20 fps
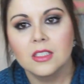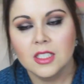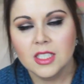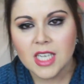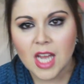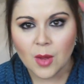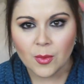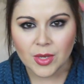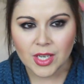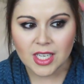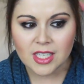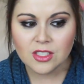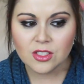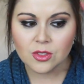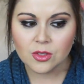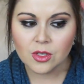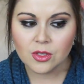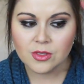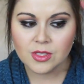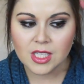Now, when I
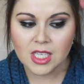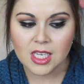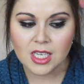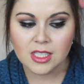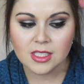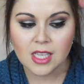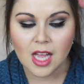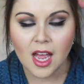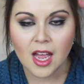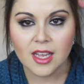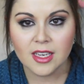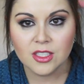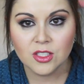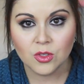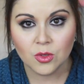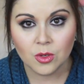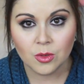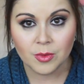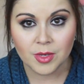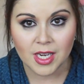do those things, I
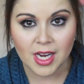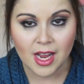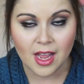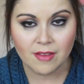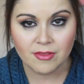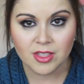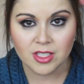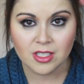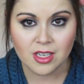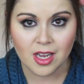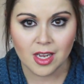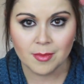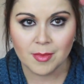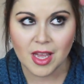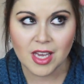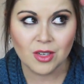do it when I have the time.